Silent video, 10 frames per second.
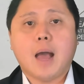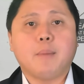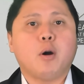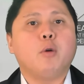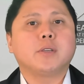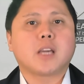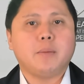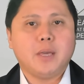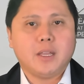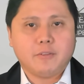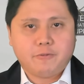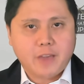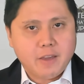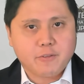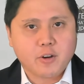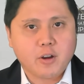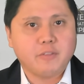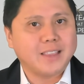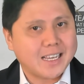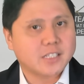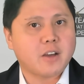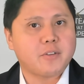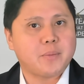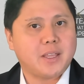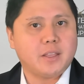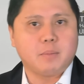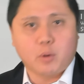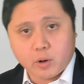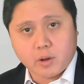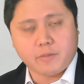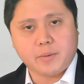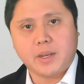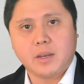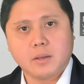I'm always going to be in favor of less government than more government.